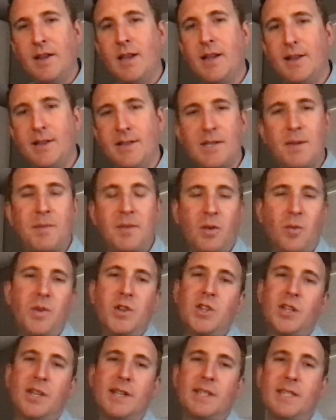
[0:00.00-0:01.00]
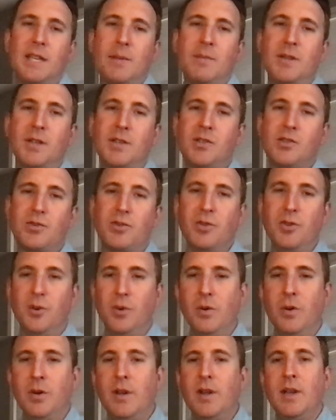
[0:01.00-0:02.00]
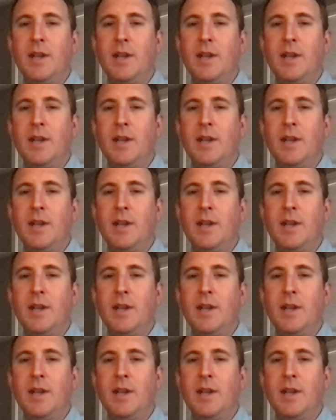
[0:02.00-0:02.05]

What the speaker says: and something that we should accept as true.